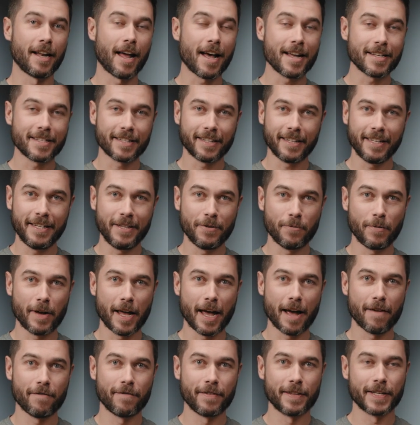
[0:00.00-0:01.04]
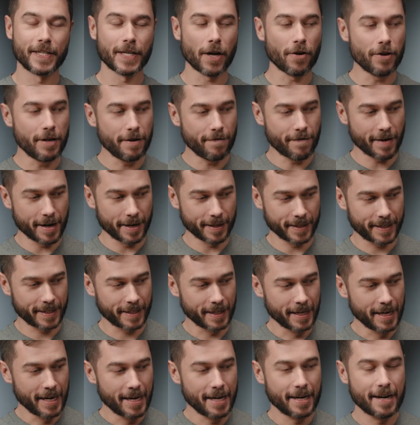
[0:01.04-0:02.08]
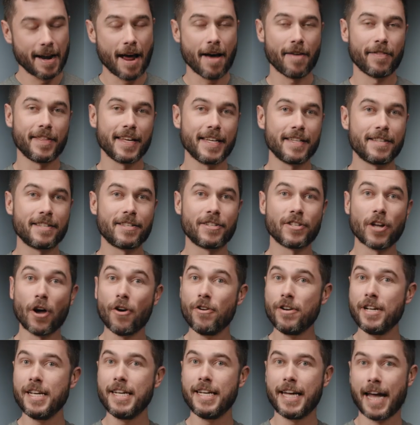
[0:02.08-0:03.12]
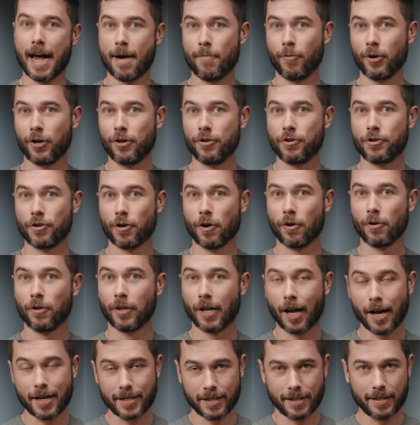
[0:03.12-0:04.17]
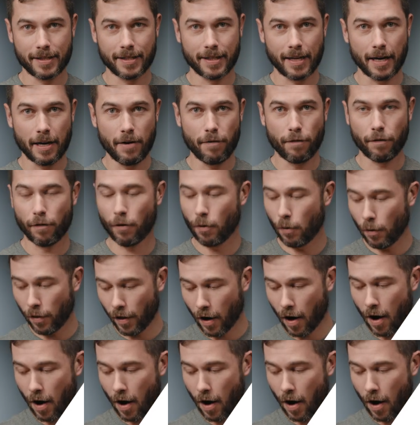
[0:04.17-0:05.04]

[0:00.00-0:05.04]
lastly, we have the Sony Venice. Now, the Sony camera control license key for the